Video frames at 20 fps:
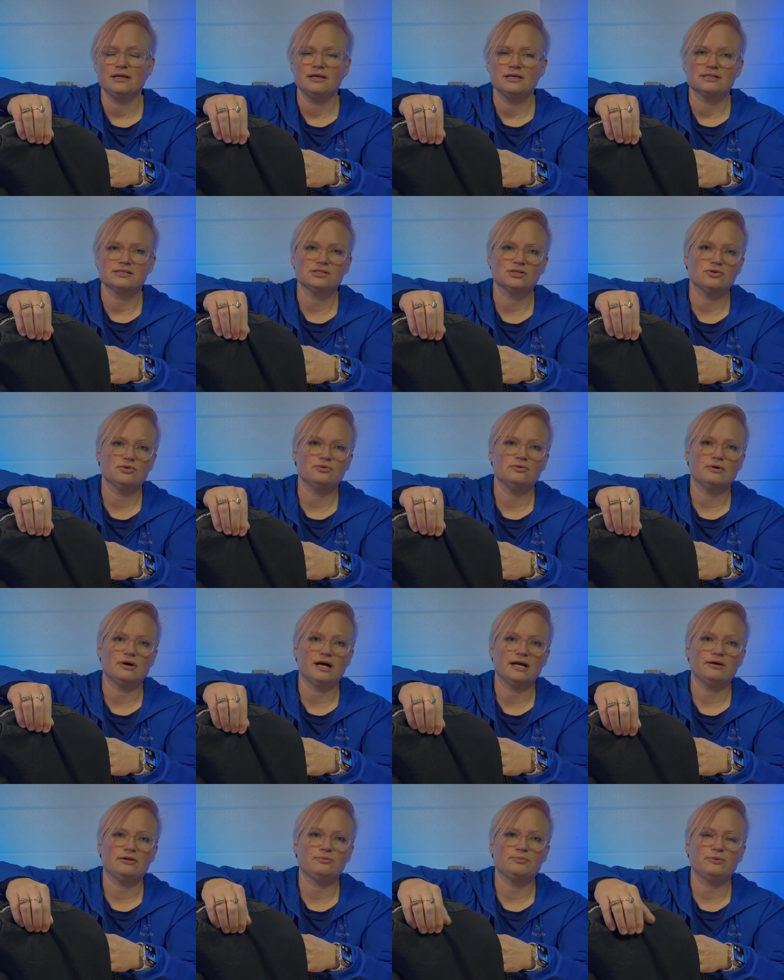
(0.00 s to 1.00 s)
So
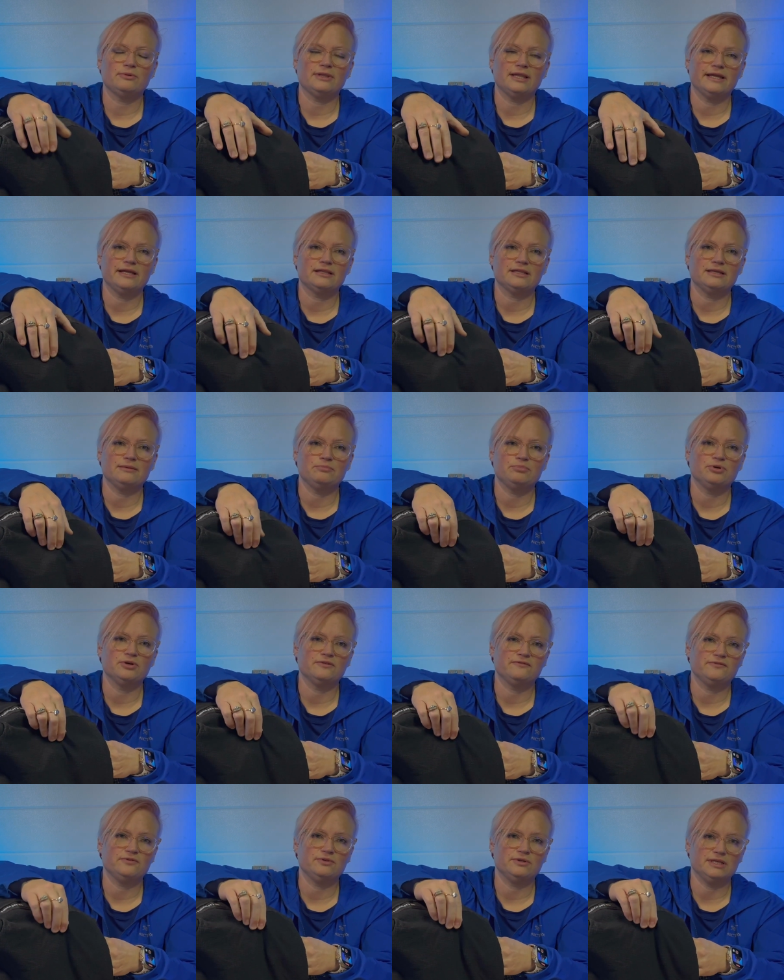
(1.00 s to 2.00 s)
I'll likely put
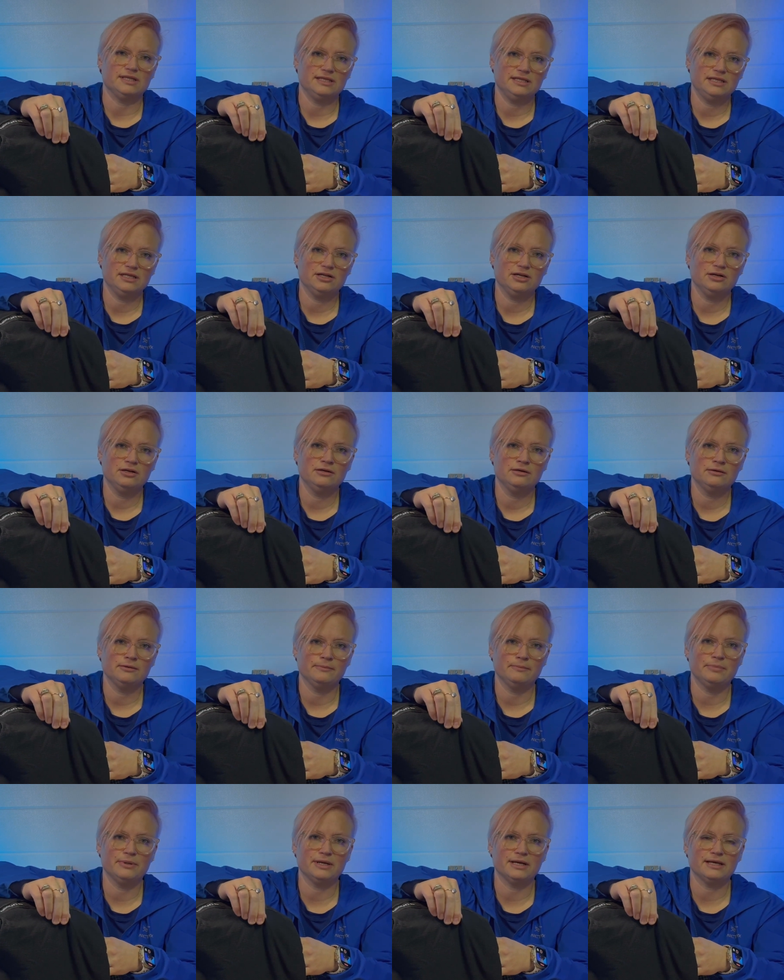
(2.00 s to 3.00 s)
food in here,
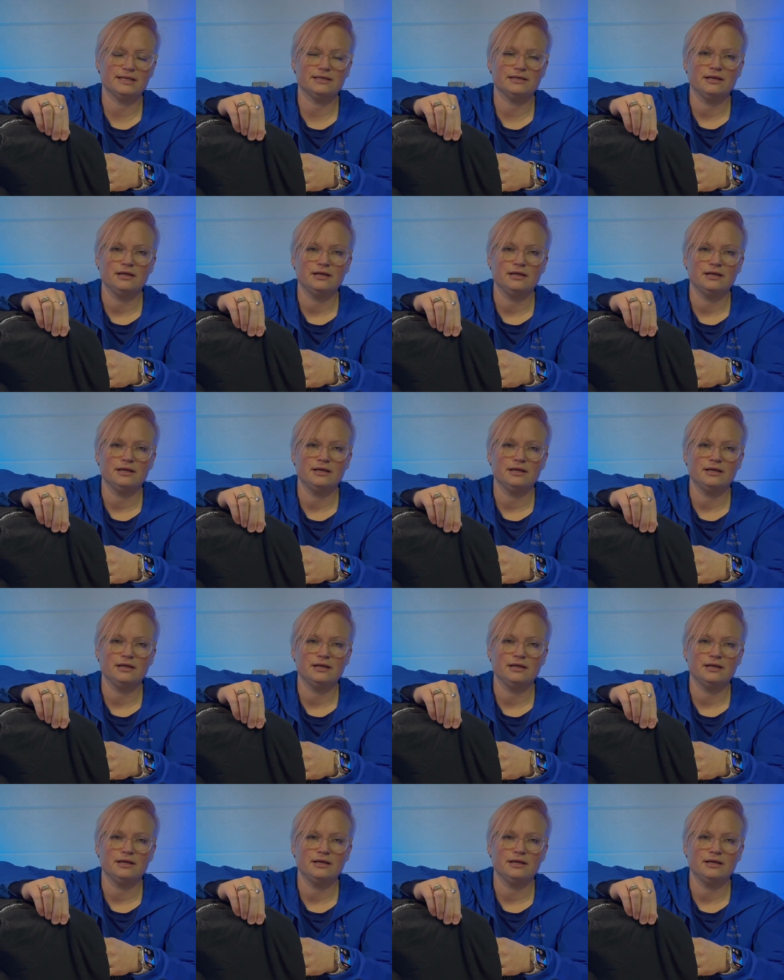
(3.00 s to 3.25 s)
but